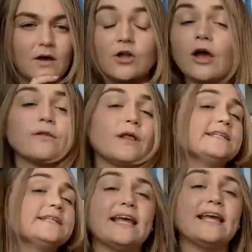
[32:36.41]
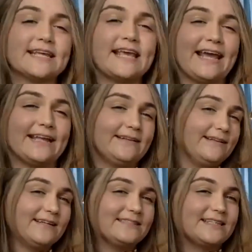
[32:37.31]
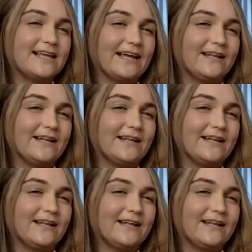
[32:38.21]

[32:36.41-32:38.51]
Yeah, or... it's, a, it's a kit. It's a oh, kit.